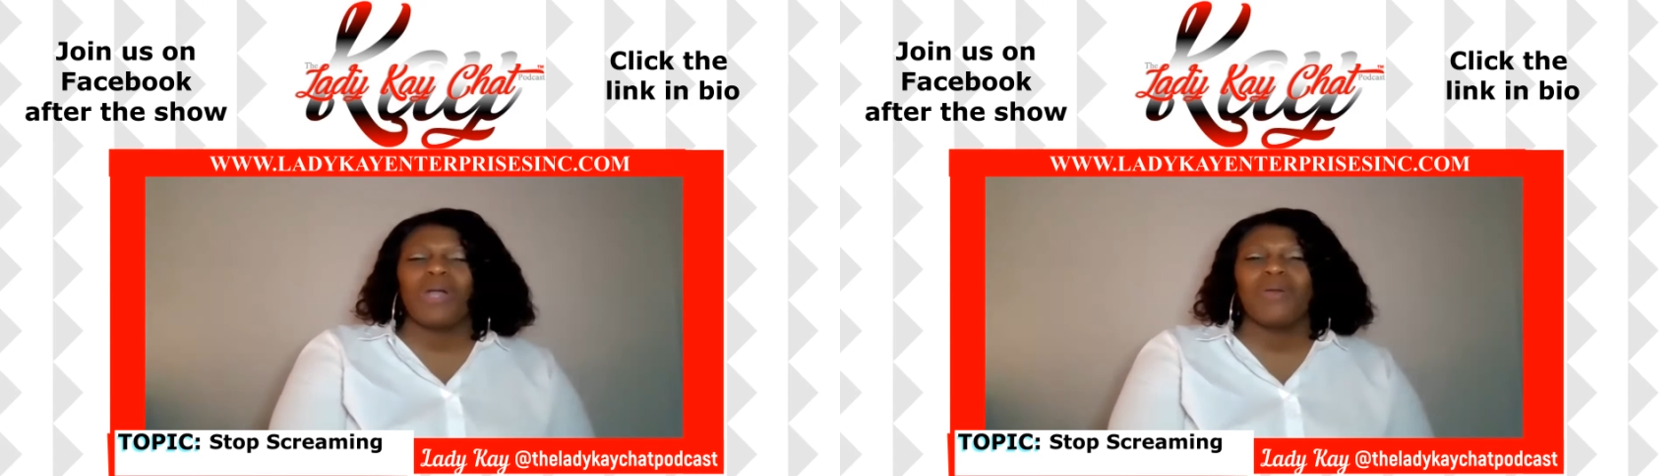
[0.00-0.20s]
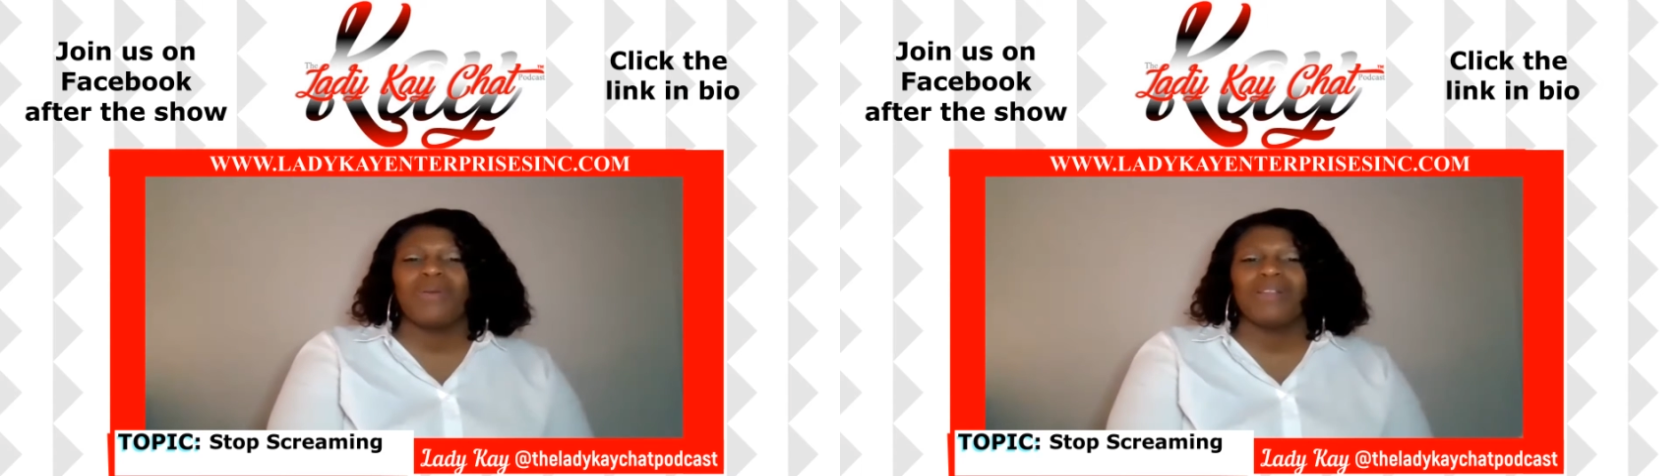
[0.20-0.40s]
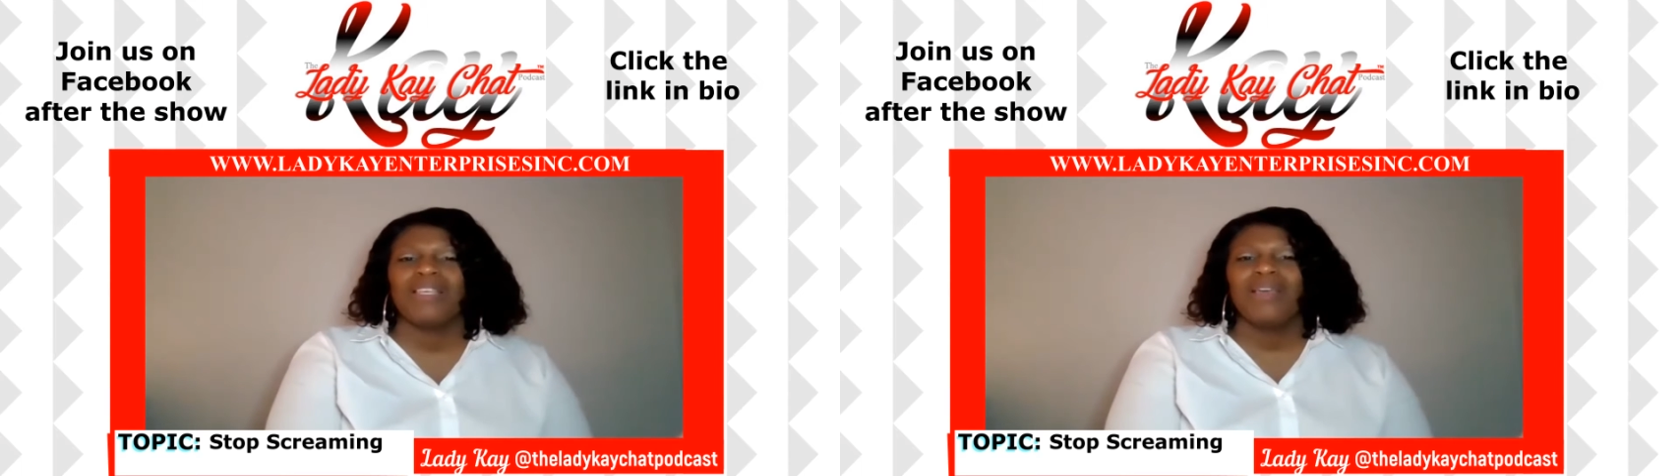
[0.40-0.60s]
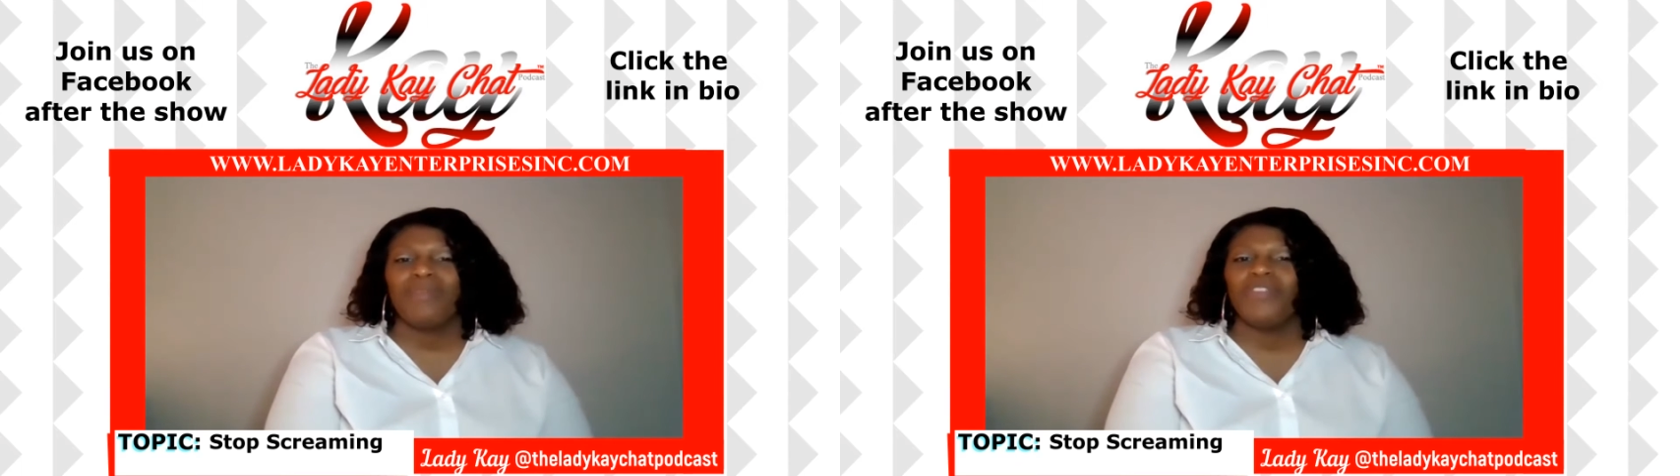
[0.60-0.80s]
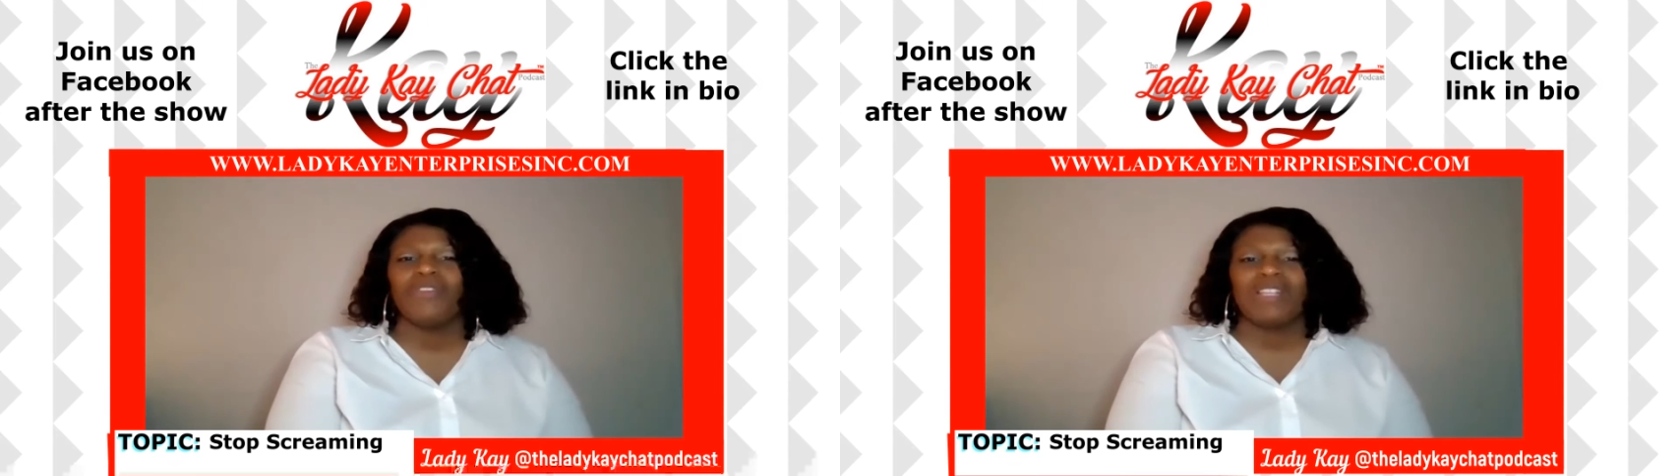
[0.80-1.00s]
hours
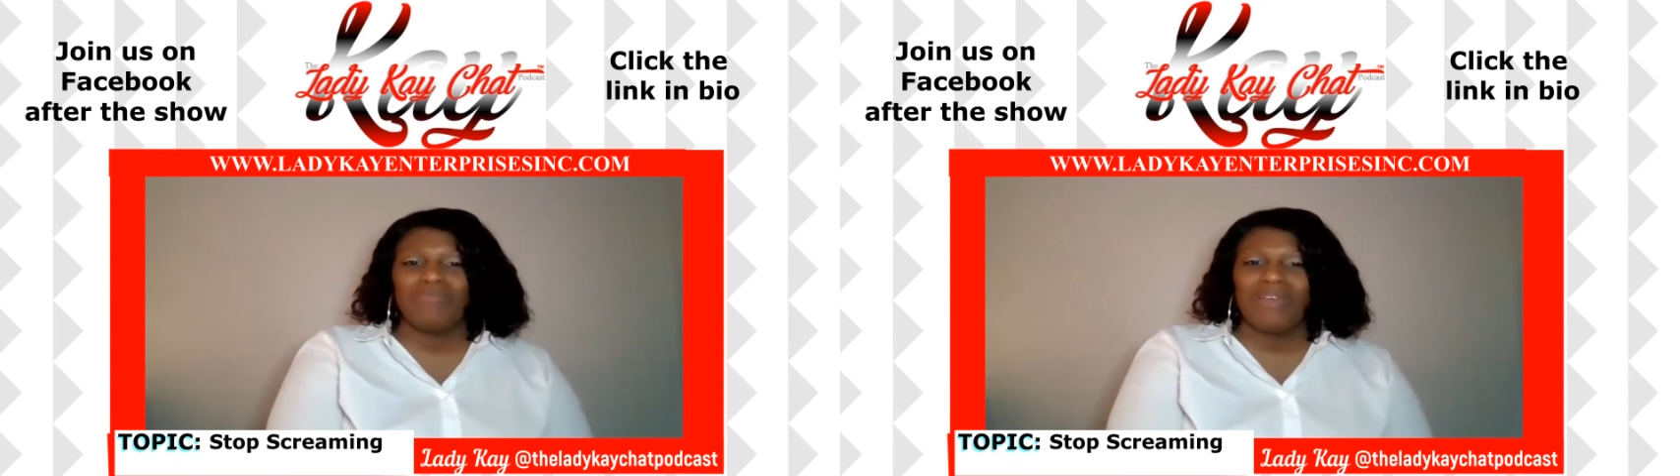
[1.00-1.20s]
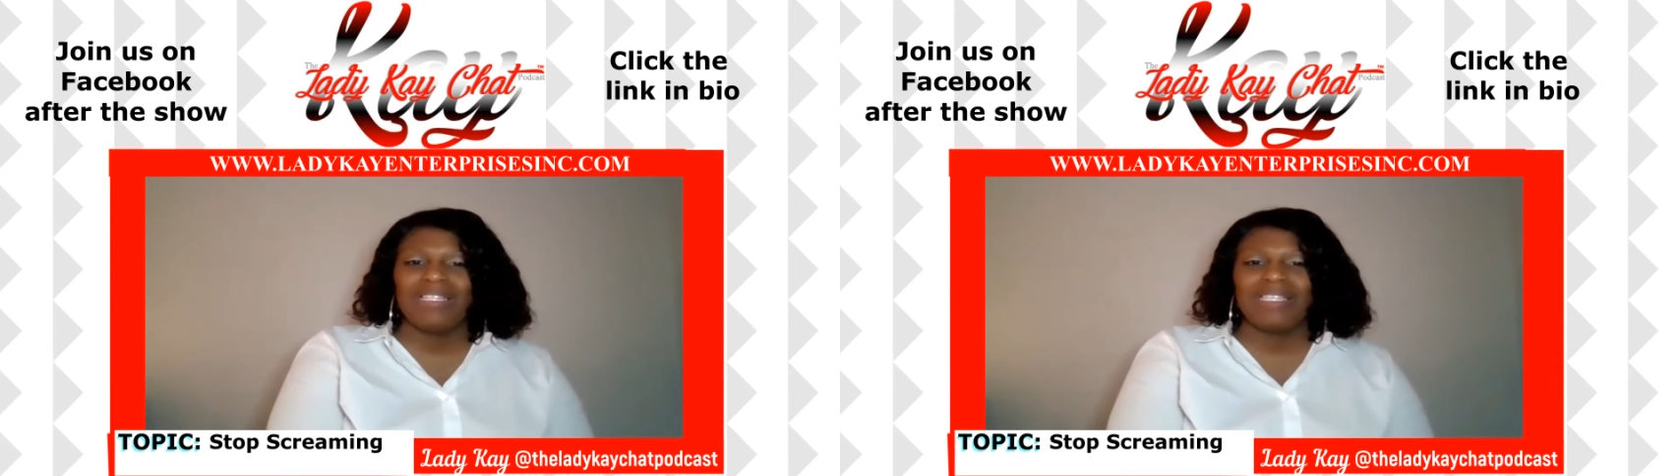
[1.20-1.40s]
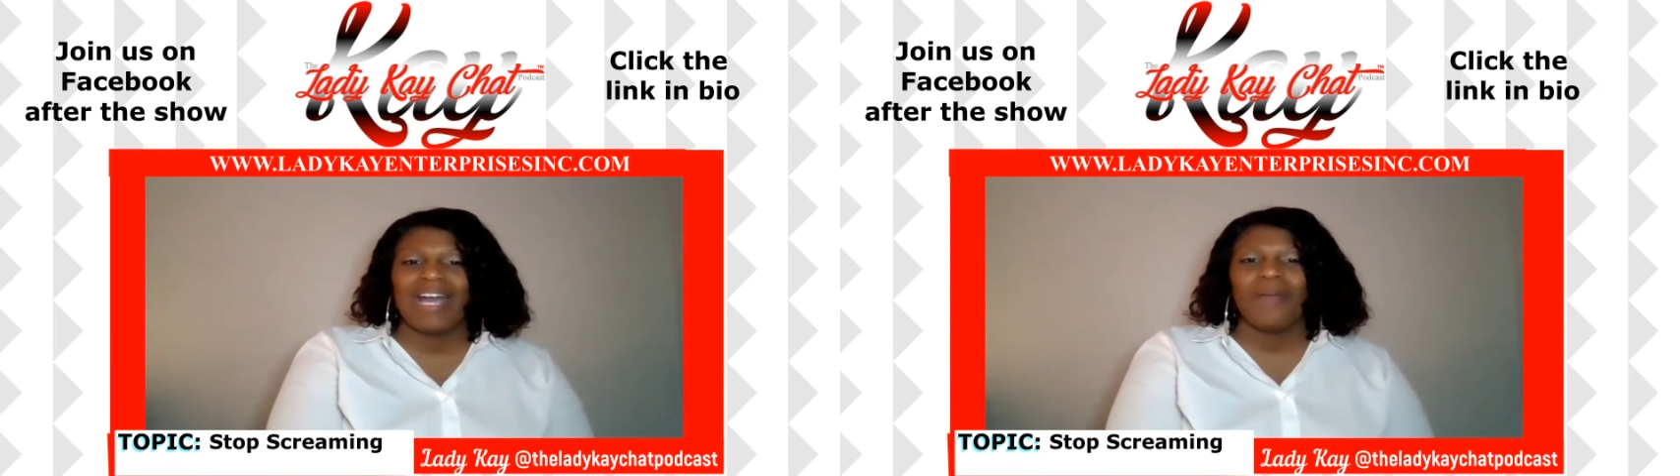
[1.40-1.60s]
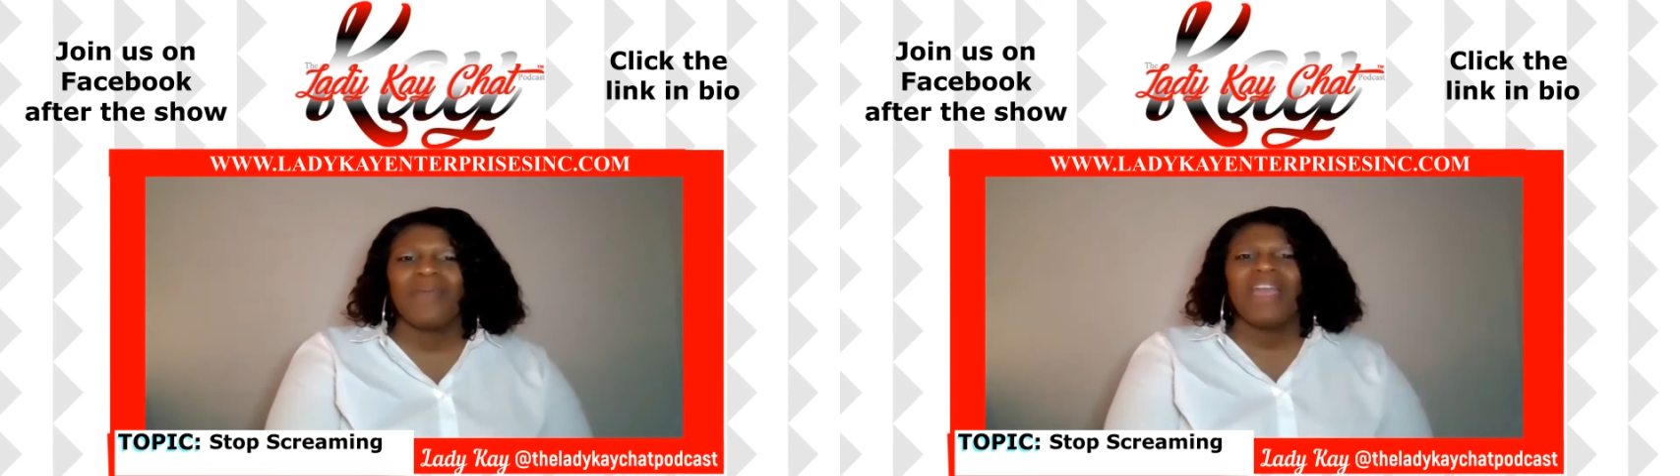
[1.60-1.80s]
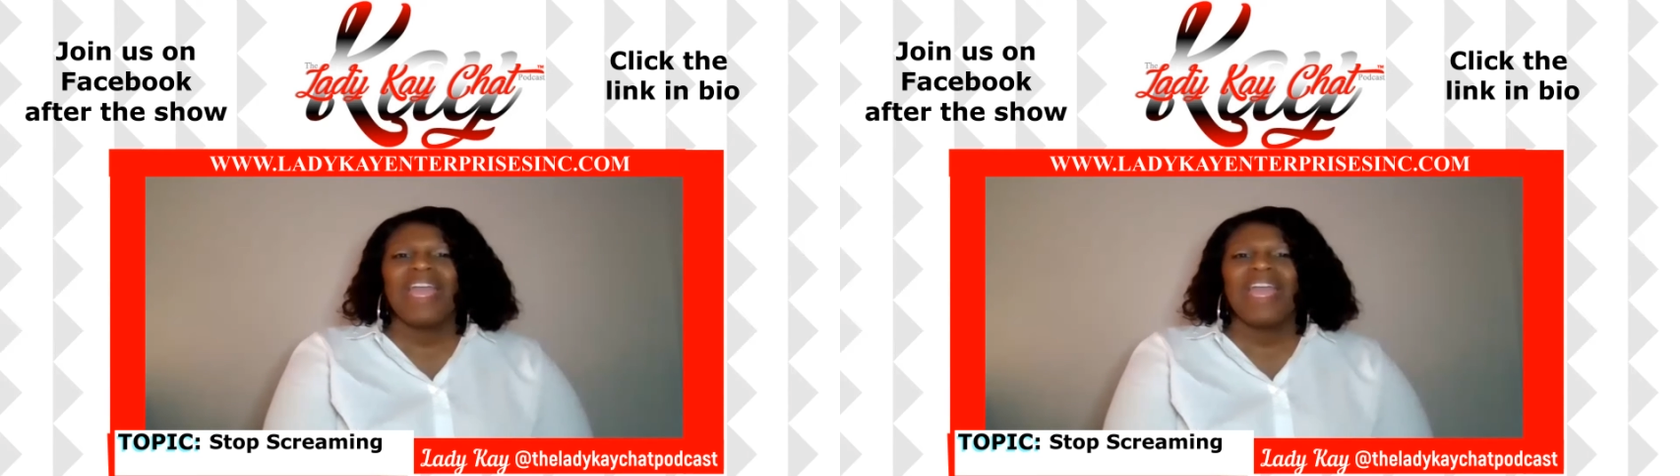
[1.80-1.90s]
before his bedtime.